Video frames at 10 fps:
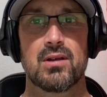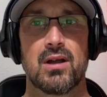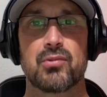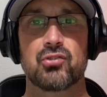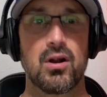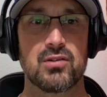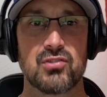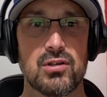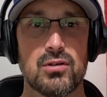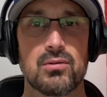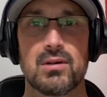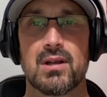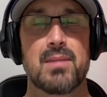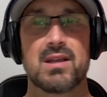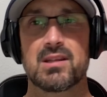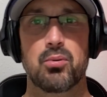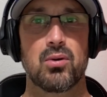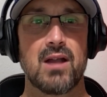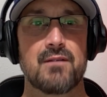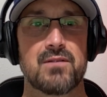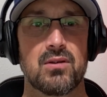Have people talk to you? Making the poor guy